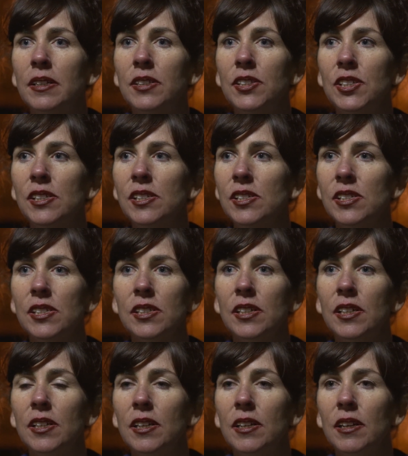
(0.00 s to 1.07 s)
just
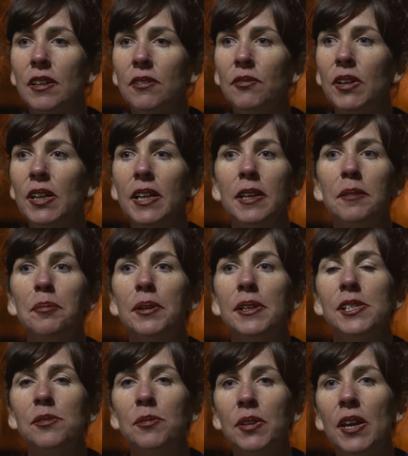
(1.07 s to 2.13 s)
really
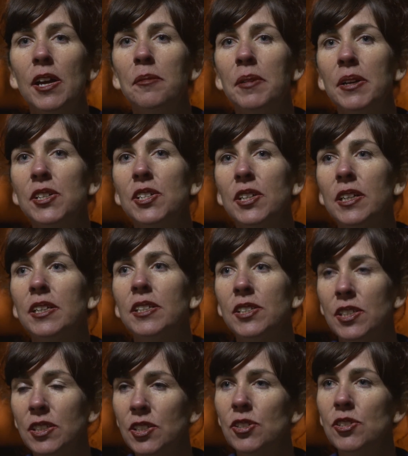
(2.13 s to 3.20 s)
impressed with how much it
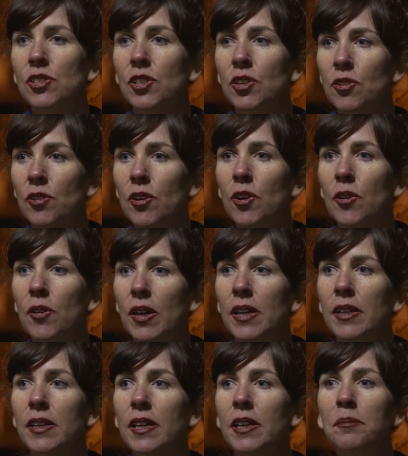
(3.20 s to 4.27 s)
continues to grow,
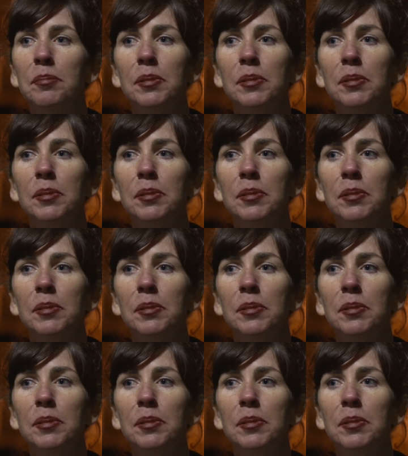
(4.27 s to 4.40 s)
and in